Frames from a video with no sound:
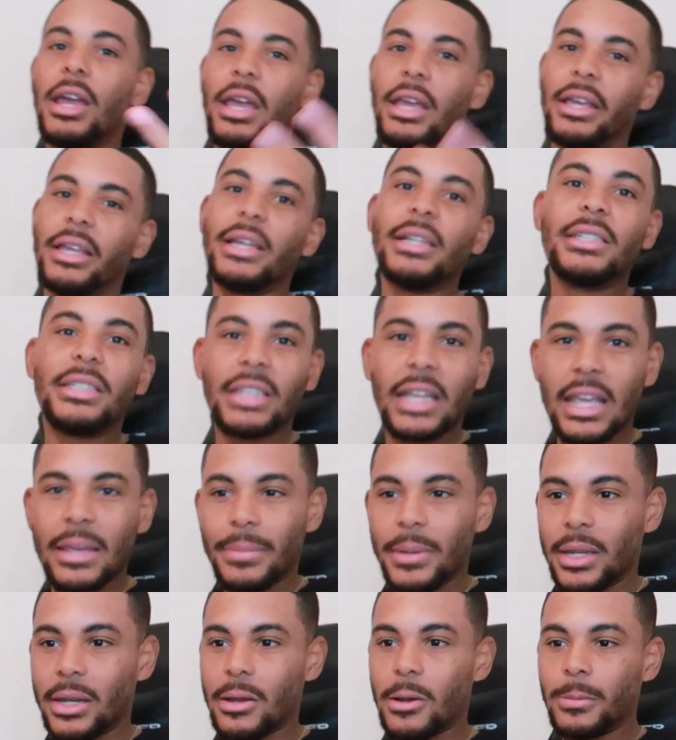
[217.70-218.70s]
in good
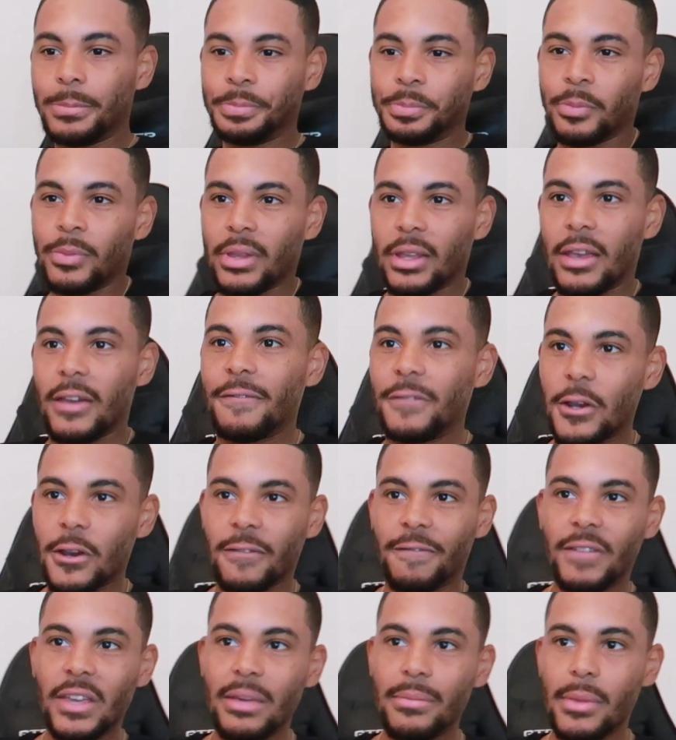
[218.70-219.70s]
shape, you know. If you're
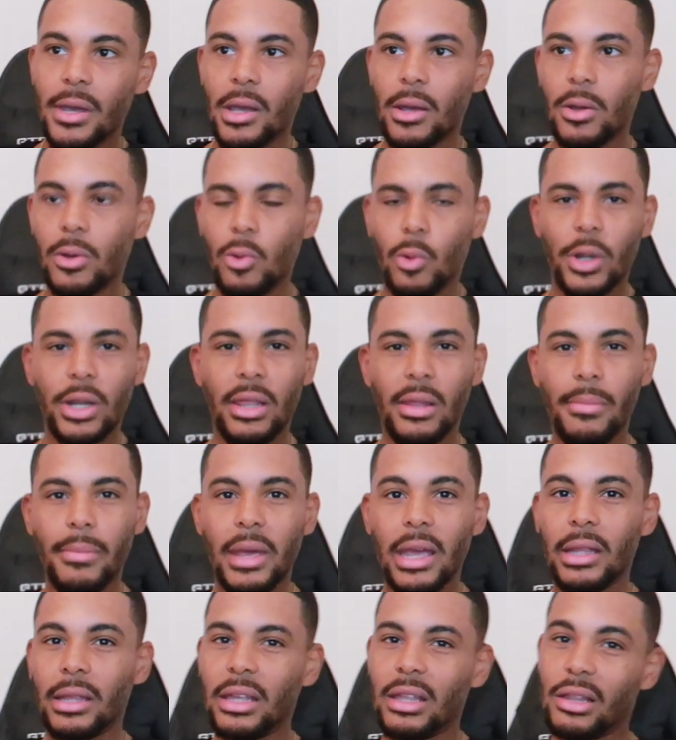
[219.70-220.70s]
a female, one of the
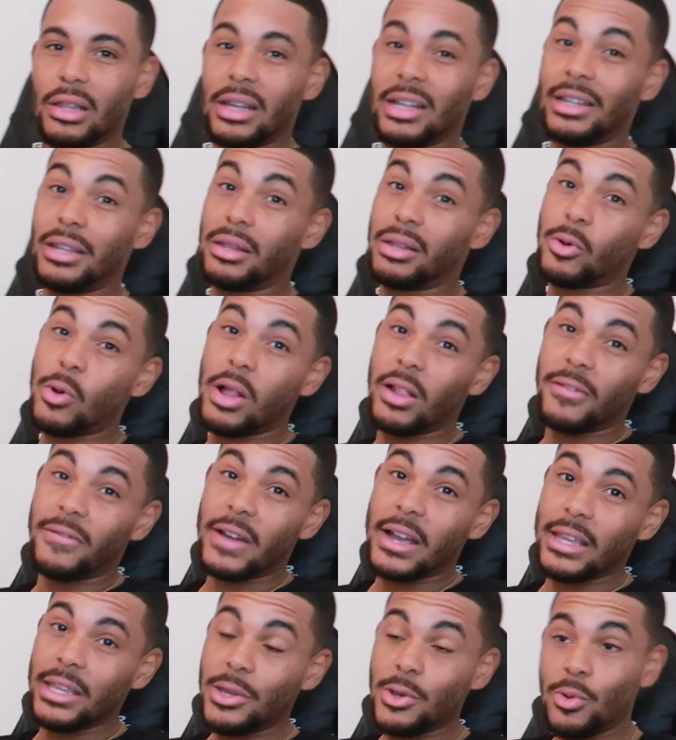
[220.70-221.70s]
main things that can
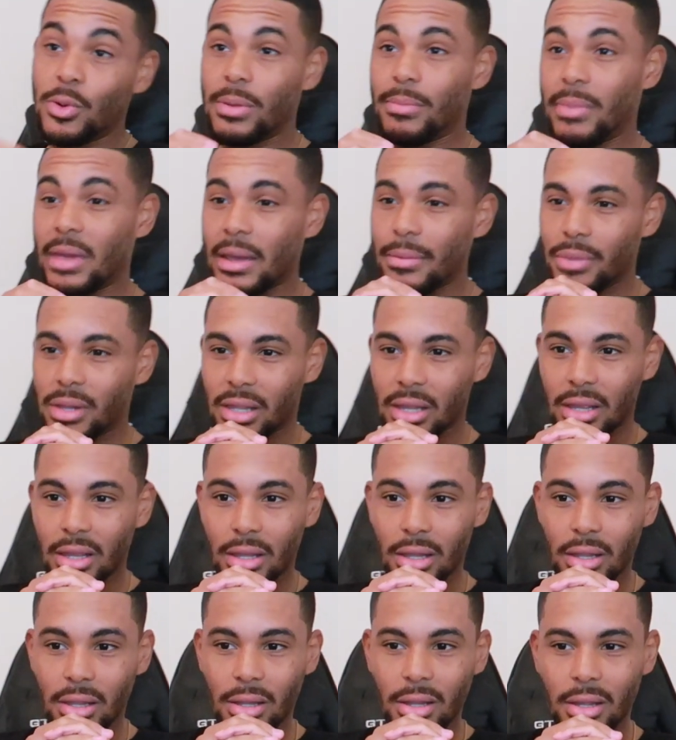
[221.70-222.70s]
disqualify you in MEPS
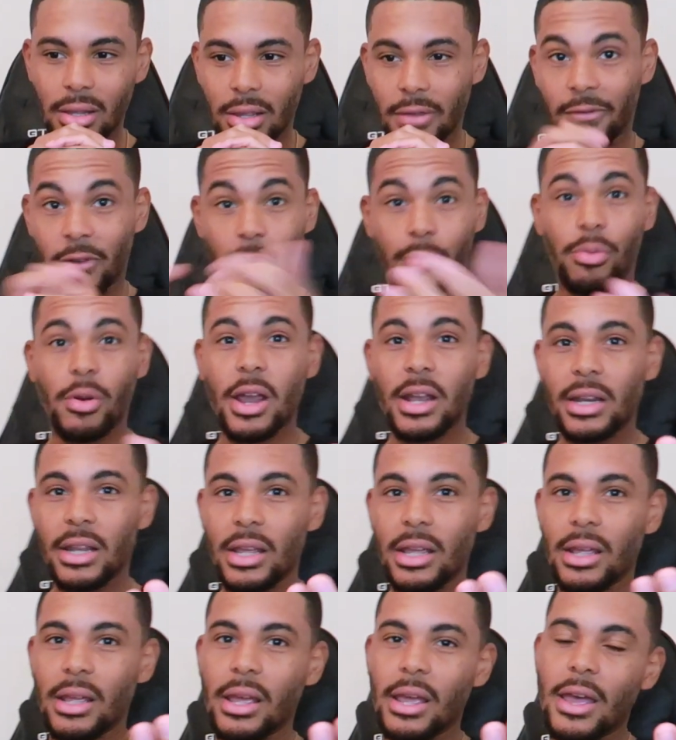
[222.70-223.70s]
is if you're
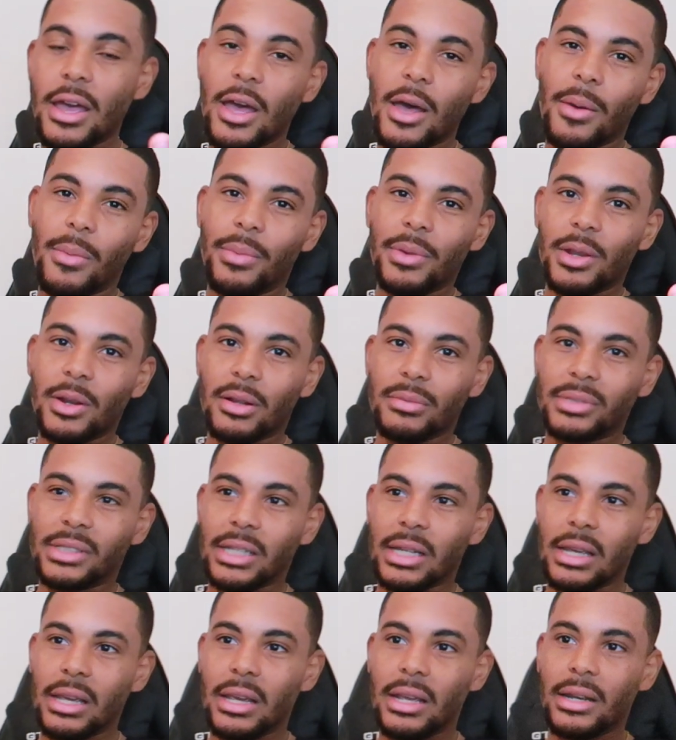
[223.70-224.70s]
pregnant, you know what I'm
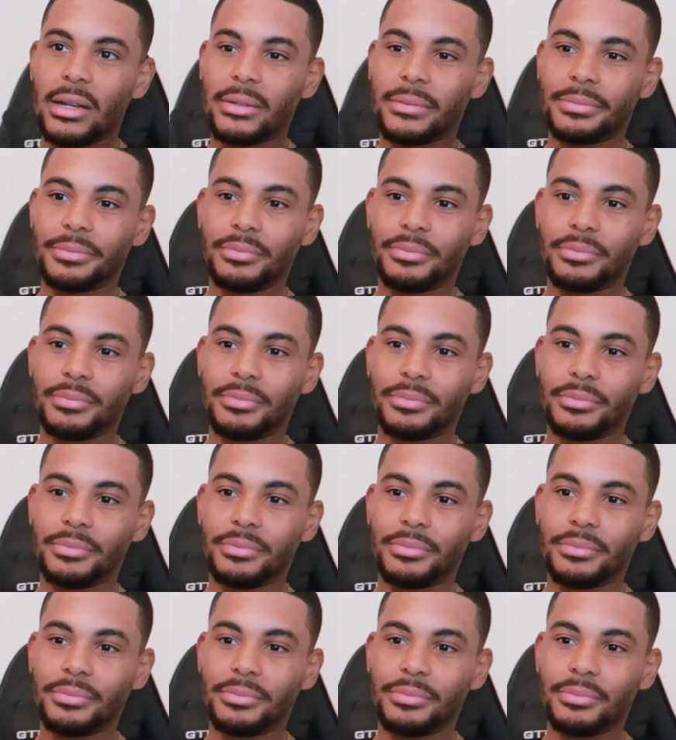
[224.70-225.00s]
saying?